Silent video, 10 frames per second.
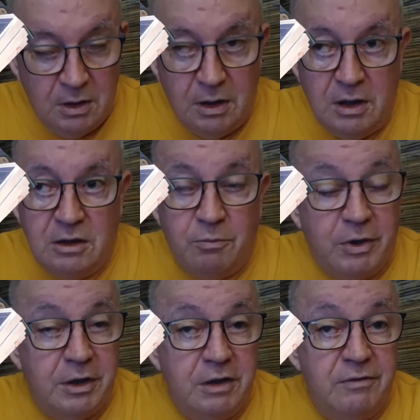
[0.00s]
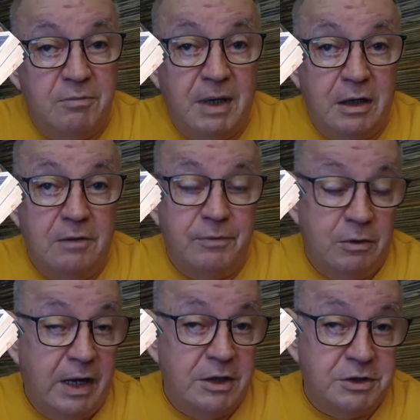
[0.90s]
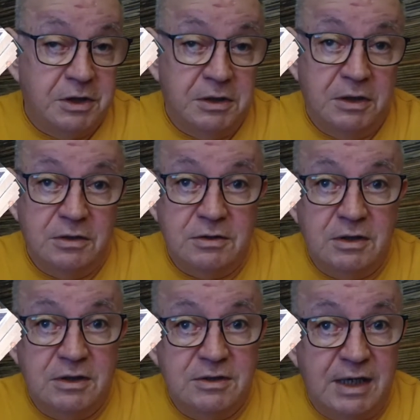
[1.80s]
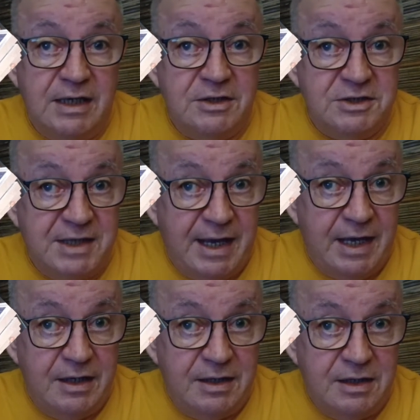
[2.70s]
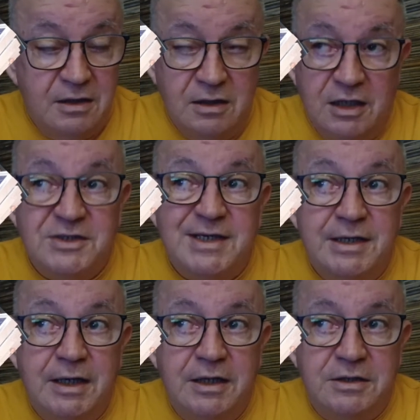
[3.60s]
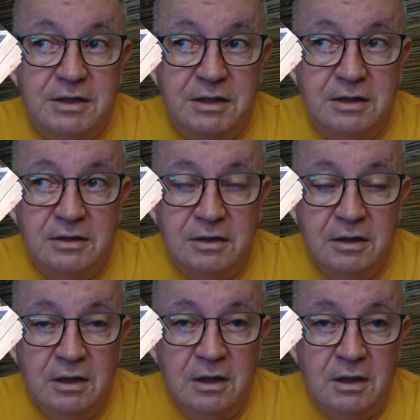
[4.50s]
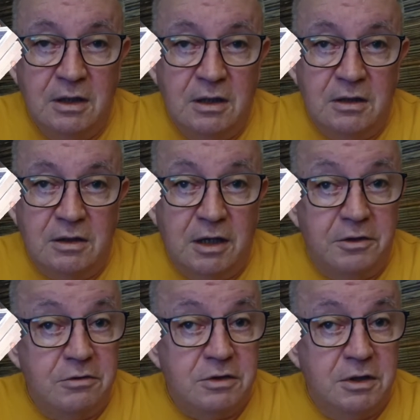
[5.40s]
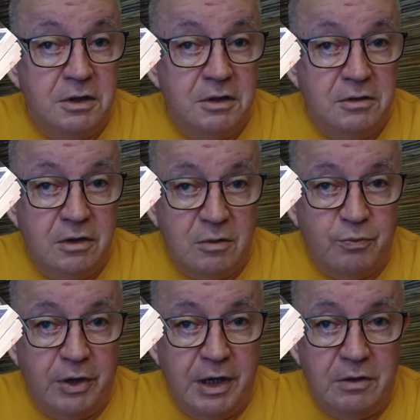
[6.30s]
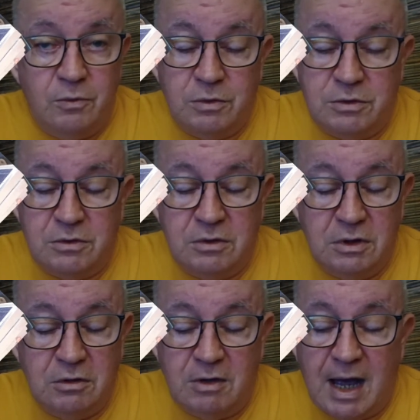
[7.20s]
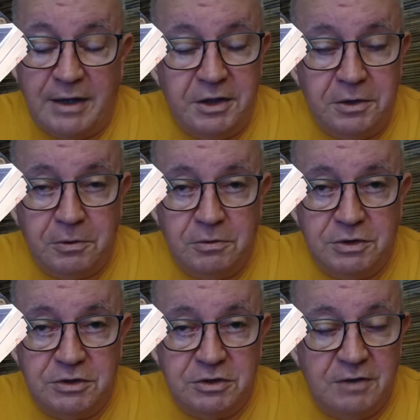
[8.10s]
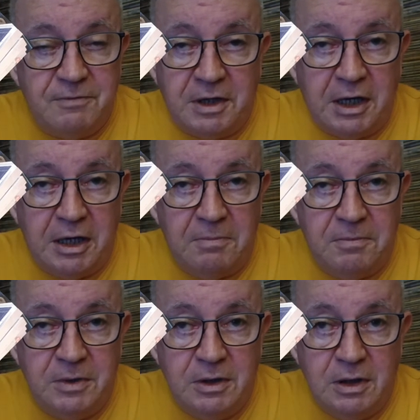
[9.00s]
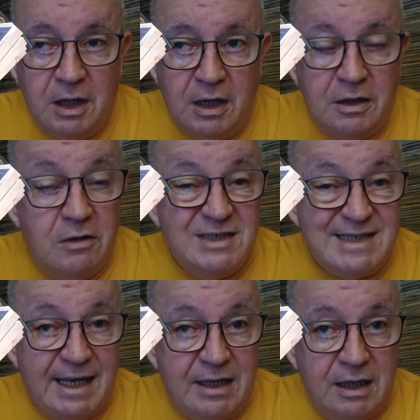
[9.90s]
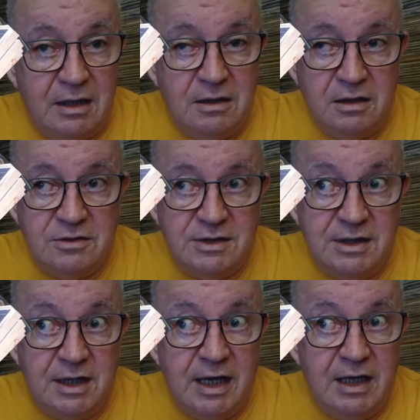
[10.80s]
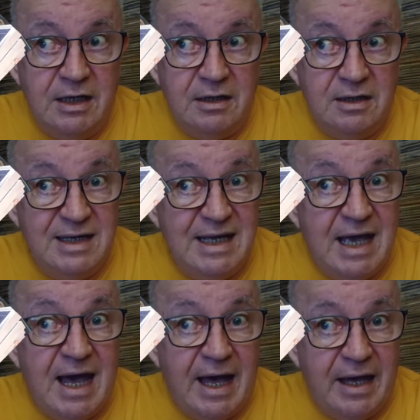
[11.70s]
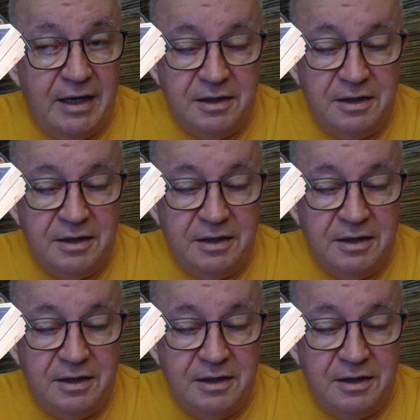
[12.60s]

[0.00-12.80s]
And the brand of it, about if you're asking, is a SNAT, S-N-A-T. Now, there's another brand, they're identical, just different name, called Sandy, S-N-A-D-I.